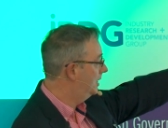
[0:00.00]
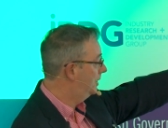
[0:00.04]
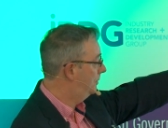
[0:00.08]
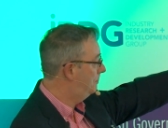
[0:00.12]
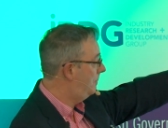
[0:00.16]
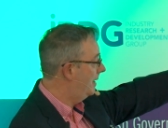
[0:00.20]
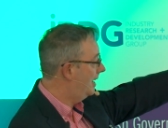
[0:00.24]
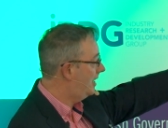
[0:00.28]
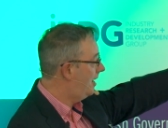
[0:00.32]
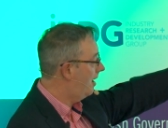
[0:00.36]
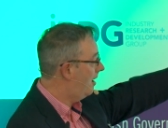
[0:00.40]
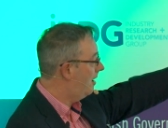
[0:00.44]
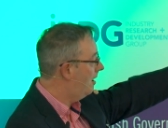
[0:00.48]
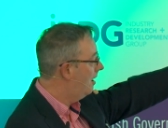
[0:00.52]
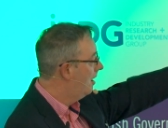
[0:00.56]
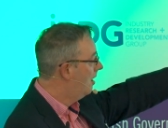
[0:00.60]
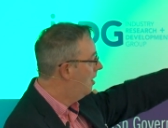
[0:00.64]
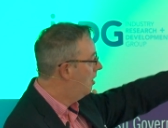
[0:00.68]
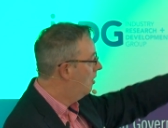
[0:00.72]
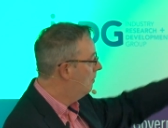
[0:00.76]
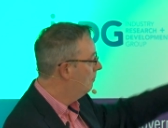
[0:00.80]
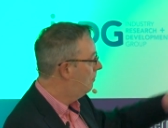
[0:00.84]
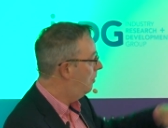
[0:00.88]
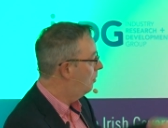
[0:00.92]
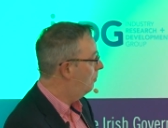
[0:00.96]
speak here,
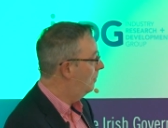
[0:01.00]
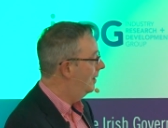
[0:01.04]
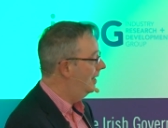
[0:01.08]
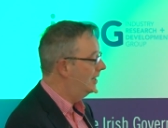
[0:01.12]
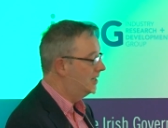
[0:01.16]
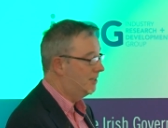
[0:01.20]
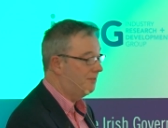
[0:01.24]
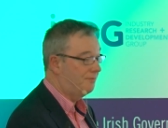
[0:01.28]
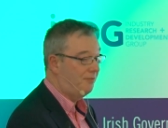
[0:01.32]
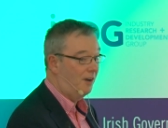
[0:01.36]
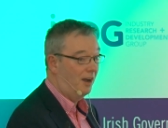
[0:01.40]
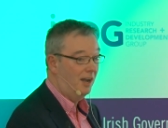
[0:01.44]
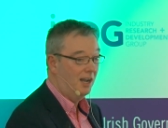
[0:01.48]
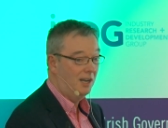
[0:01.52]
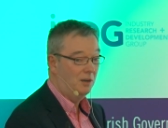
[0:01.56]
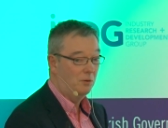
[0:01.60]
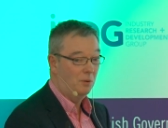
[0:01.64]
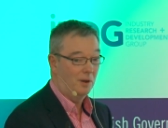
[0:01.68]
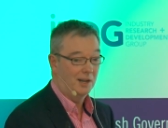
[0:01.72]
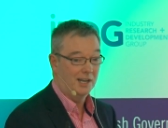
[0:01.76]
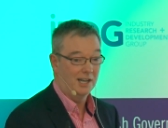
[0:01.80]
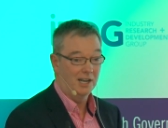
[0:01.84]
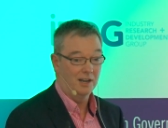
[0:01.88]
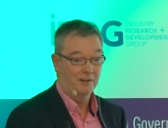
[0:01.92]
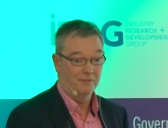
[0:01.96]
but we'll define
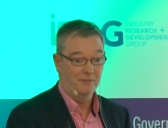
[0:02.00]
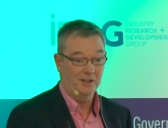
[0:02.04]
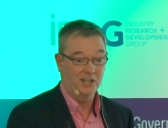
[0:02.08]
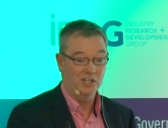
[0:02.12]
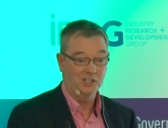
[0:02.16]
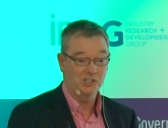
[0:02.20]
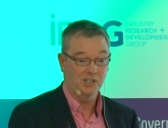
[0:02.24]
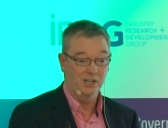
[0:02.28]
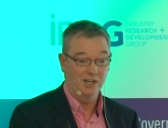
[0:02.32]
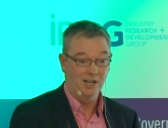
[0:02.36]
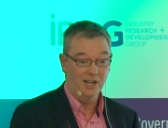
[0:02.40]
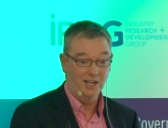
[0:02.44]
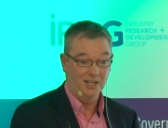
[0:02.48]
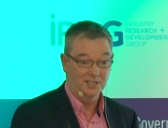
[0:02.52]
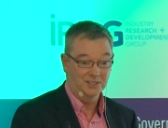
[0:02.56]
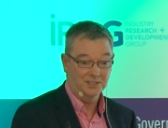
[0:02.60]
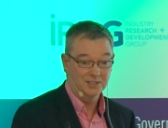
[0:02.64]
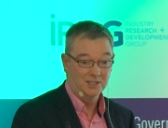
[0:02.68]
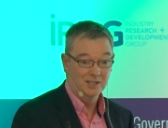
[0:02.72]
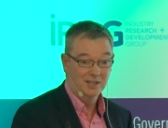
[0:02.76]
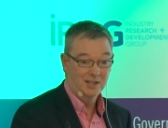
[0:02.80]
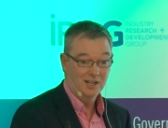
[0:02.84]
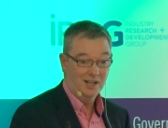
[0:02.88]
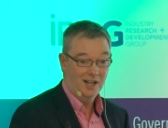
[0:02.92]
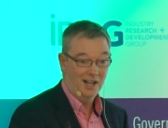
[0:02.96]
what innovation is,
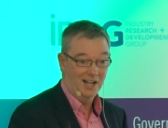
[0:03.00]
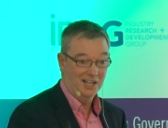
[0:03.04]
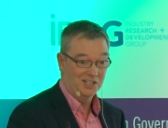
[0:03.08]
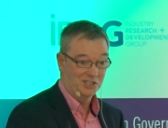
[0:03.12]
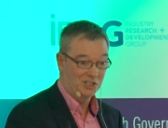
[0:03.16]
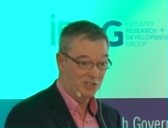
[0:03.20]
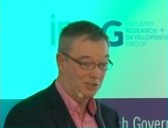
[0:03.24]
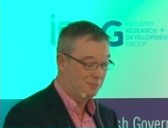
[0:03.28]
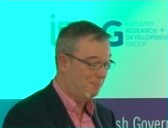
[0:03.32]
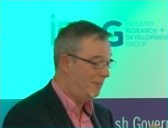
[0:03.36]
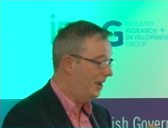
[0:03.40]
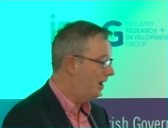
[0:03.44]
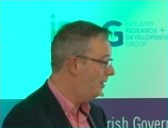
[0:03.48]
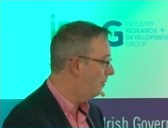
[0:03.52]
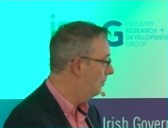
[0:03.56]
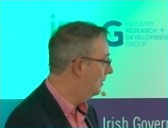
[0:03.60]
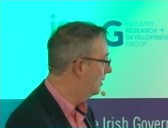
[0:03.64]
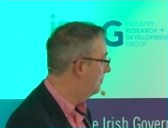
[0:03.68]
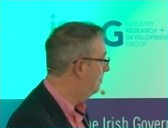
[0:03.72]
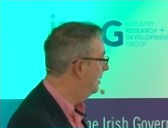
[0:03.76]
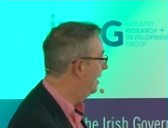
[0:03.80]
and just bear with